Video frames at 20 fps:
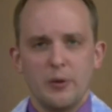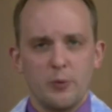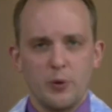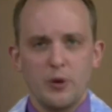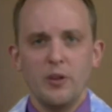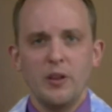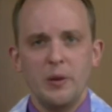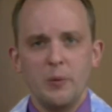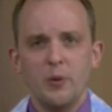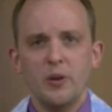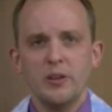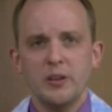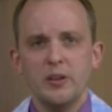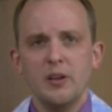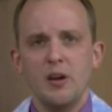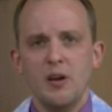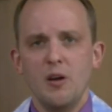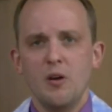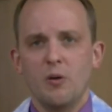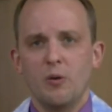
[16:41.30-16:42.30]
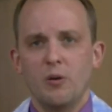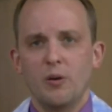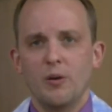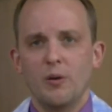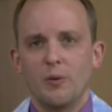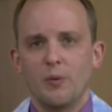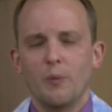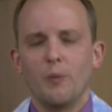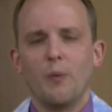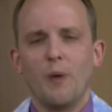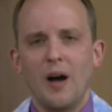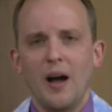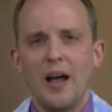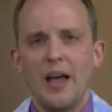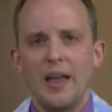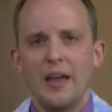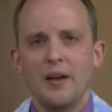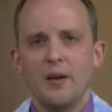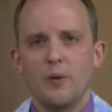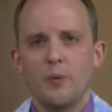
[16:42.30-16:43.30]
And they really want to know
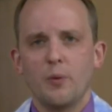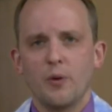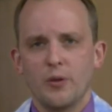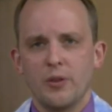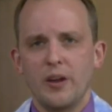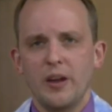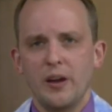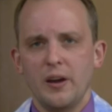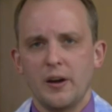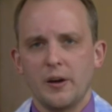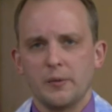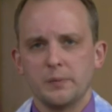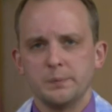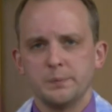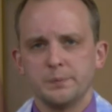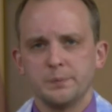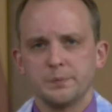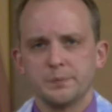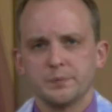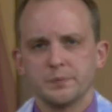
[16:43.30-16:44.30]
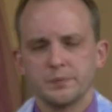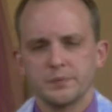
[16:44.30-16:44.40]
why we're there.